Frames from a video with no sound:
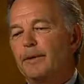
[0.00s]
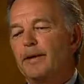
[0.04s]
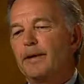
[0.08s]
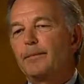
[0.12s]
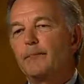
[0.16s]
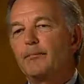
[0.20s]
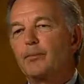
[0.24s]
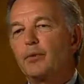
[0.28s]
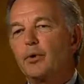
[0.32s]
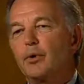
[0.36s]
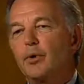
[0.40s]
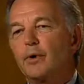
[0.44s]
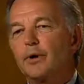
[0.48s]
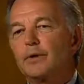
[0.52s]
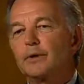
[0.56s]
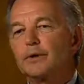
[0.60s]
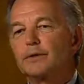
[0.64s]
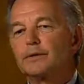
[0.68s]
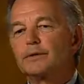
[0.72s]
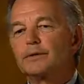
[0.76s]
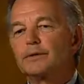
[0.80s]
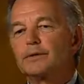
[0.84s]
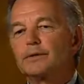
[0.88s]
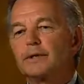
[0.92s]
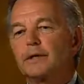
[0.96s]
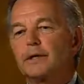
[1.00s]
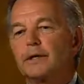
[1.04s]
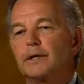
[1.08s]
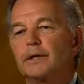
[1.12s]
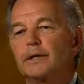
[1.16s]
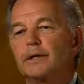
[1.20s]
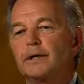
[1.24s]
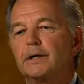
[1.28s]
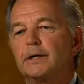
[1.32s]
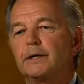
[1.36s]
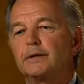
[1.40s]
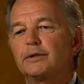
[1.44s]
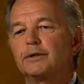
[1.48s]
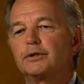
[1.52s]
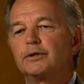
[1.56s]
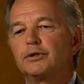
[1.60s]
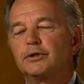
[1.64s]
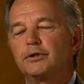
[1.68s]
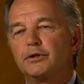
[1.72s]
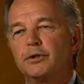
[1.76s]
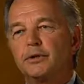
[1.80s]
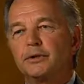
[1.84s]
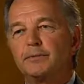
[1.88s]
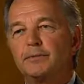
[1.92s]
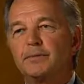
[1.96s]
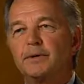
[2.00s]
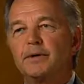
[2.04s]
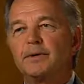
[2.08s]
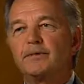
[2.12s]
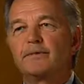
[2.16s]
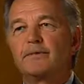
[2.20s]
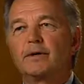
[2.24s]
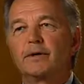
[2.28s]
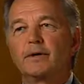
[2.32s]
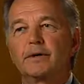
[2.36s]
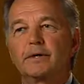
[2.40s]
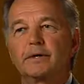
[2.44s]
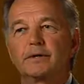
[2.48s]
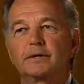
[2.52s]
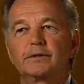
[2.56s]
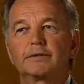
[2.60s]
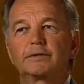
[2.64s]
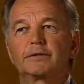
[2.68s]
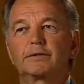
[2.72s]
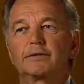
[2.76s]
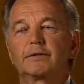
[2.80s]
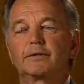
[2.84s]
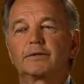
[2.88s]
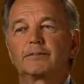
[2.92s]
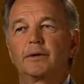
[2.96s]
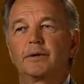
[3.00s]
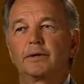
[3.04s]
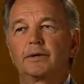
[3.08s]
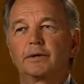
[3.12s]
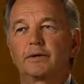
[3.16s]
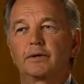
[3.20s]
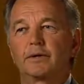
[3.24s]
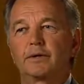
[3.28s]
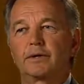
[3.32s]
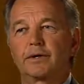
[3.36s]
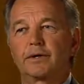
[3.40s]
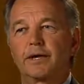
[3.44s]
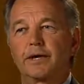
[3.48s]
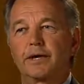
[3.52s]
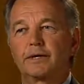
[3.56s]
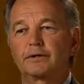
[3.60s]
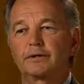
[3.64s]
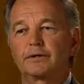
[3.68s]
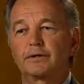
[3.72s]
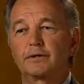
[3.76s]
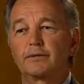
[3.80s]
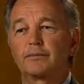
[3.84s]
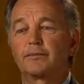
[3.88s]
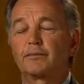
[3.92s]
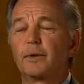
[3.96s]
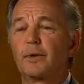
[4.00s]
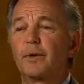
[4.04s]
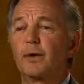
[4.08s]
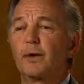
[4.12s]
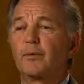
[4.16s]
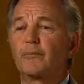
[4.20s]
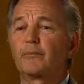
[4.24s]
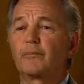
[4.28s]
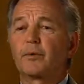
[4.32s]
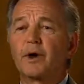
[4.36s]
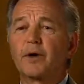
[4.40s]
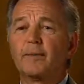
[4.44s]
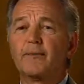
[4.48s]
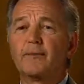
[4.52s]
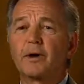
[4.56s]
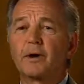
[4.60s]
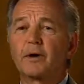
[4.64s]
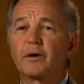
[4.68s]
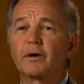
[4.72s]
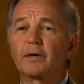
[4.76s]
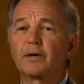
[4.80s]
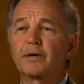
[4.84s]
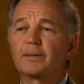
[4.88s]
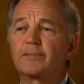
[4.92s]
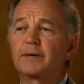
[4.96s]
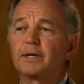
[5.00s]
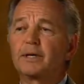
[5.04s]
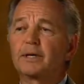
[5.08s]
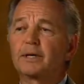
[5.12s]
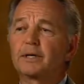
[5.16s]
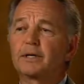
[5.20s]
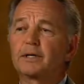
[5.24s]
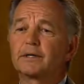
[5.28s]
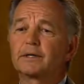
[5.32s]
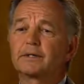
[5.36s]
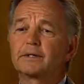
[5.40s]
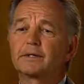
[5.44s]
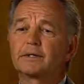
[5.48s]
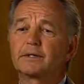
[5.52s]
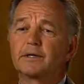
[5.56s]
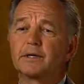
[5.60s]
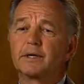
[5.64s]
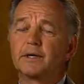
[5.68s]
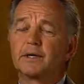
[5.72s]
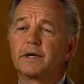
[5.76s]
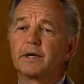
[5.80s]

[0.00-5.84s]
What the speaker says: Employers should be very concerned about oral cancer, primarily because,